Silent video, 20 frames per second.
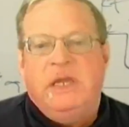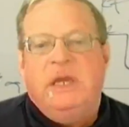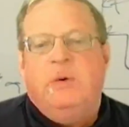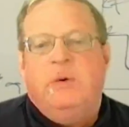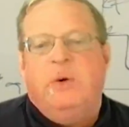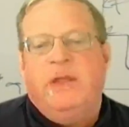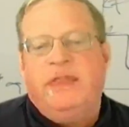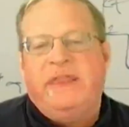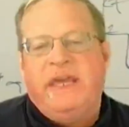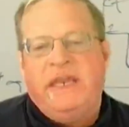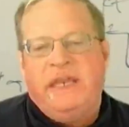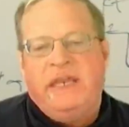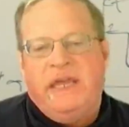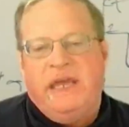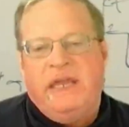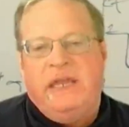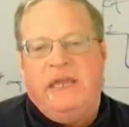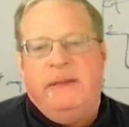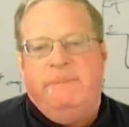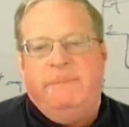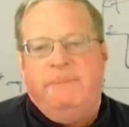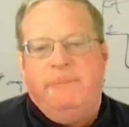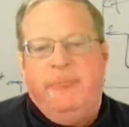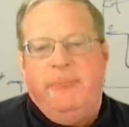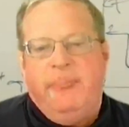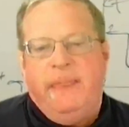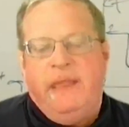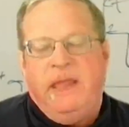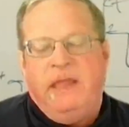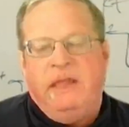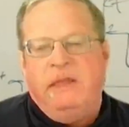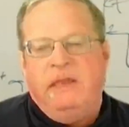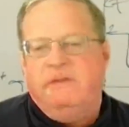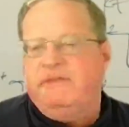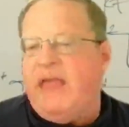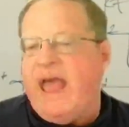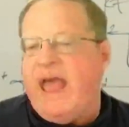What they did is